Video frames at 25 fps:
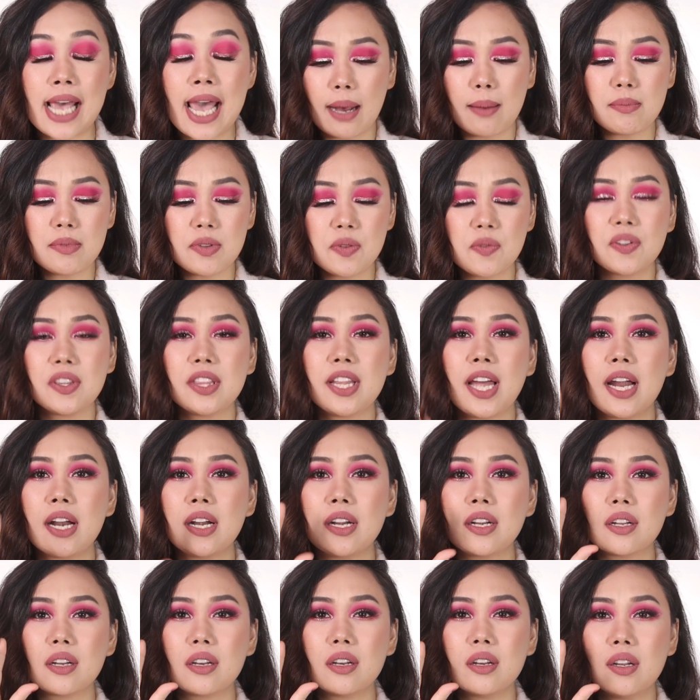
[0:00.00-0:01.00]
Comes with
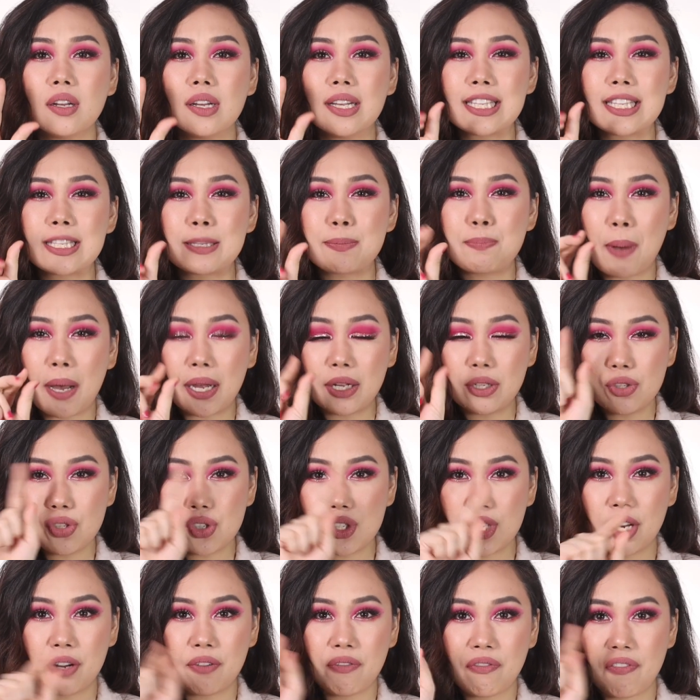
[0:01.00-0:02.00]
that sponge,
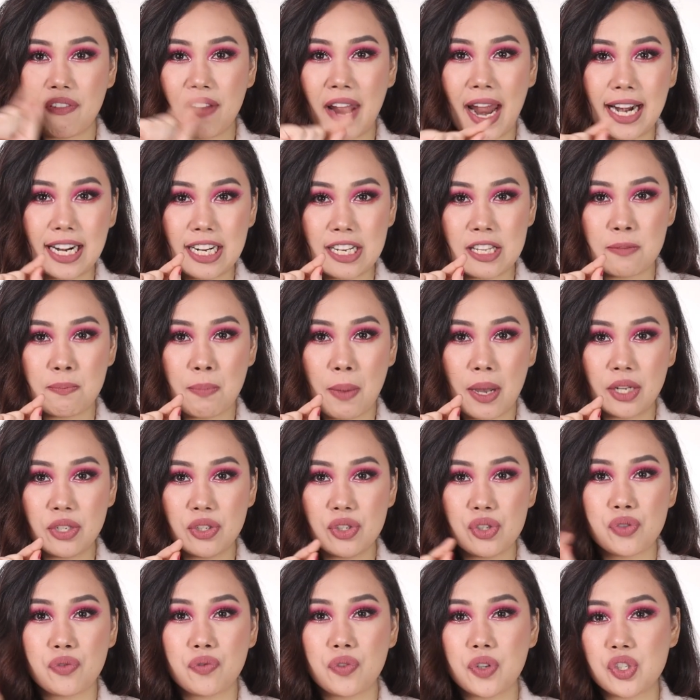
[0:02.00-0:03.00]
that flat
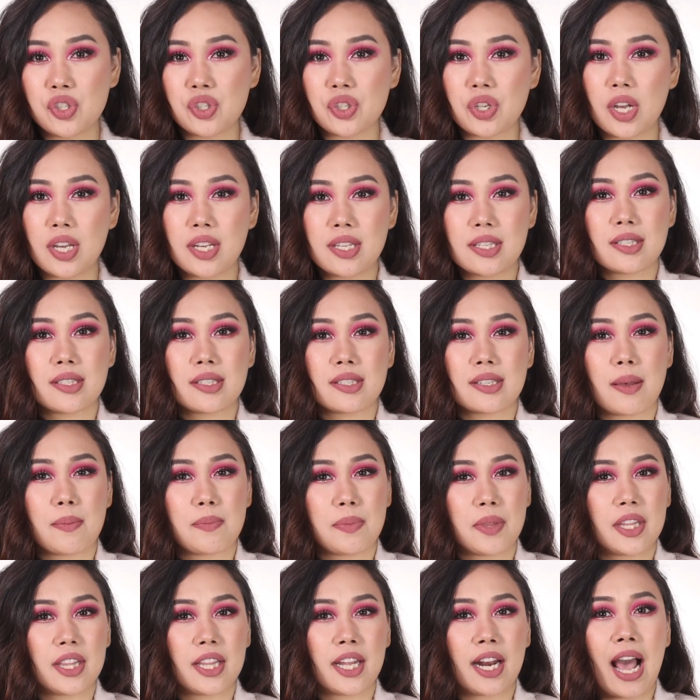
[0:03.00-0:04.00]
sponge, which is
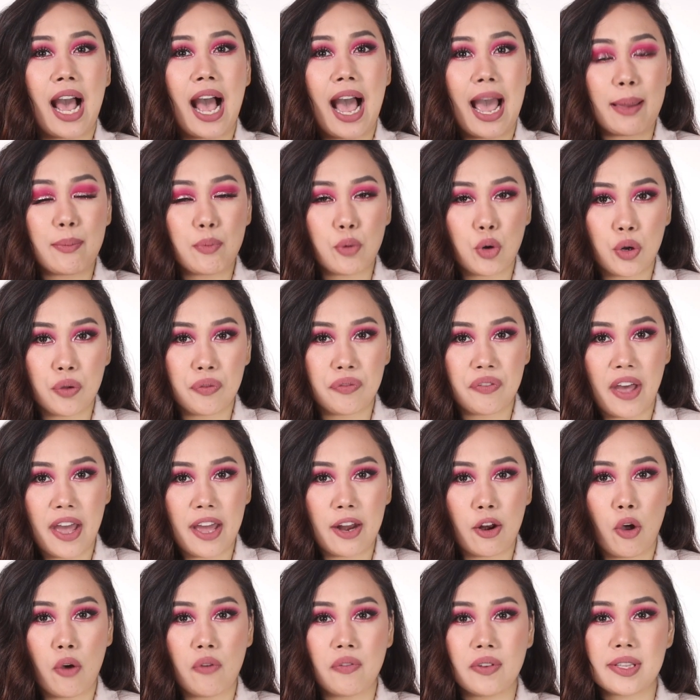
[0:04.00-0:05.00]
something that I'm not a
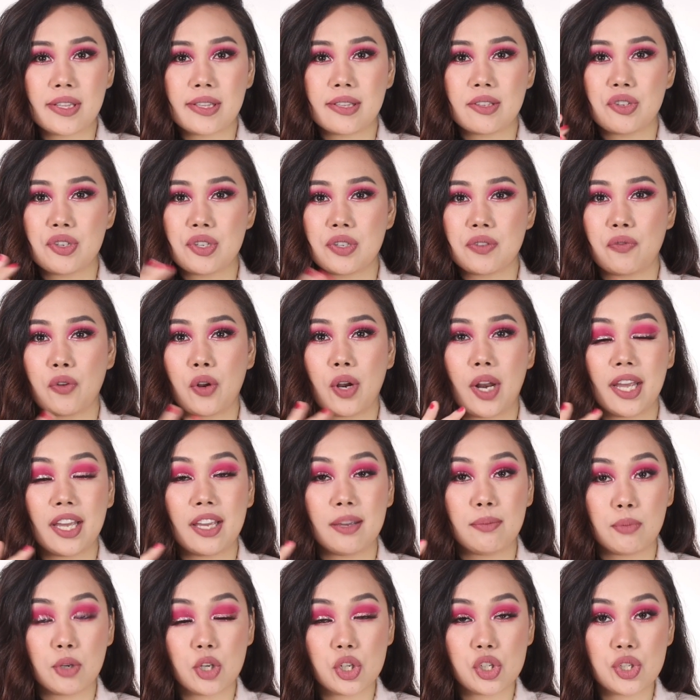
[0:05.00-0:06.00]
fan of. It's just for like
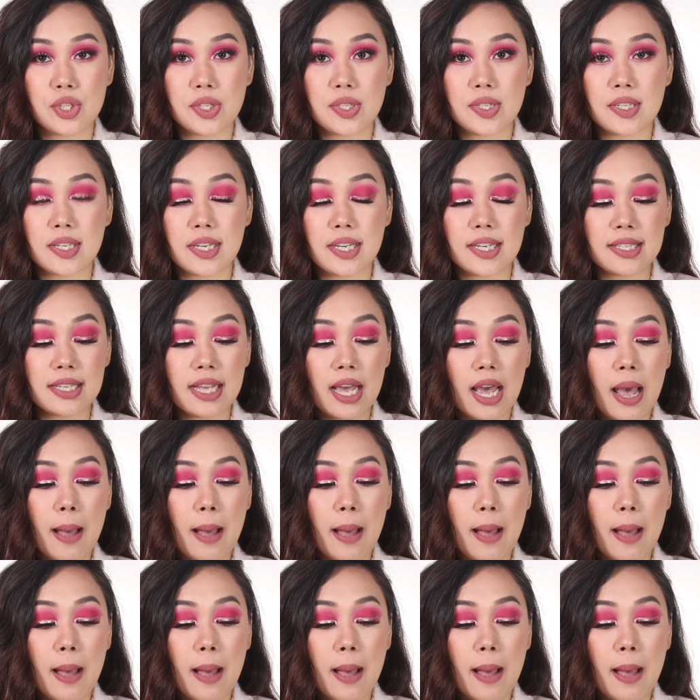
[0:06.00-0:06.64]
emergencies.